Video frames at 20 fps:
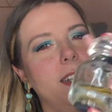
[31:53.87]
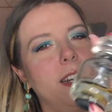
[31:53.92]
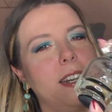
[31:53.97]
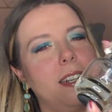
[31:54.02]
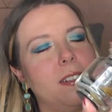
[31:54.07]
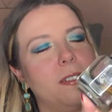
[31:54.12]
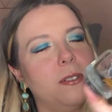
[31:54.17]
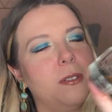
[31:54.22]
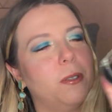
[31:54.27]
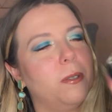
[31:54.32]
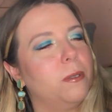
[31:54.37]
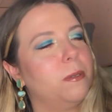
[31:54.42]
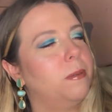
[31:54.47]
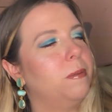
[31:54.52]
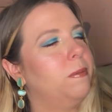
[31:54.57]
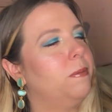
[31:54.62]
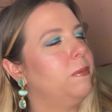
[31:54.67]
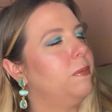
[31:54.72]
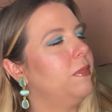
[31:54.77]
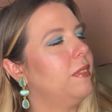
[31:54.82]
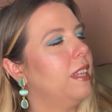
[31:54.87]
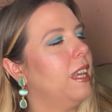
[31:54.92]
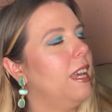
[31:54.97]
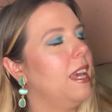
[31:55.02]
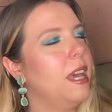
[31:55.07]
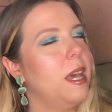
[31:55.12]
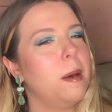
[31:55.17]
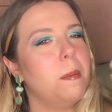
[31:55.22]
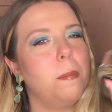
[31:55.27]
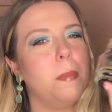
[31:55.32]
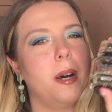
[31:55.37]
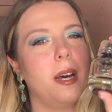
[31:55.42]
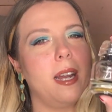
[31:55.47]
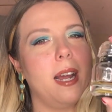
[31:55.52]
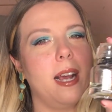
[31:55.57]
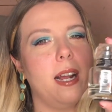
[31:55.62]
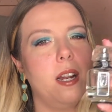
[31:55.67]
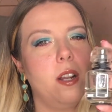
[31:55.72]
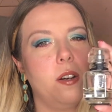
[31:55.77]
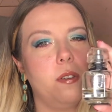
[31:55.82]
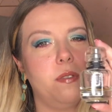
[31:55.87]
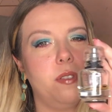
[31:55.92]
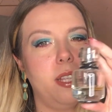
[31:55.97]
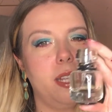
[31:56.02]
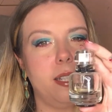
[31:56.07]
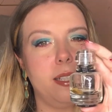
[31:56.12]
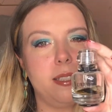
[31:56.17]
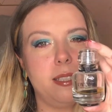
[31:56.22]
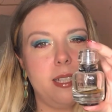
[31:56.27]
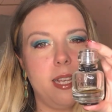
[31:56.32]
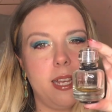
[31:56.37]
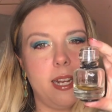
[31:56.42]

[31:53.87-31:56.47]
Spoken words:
I don't know, but I love this,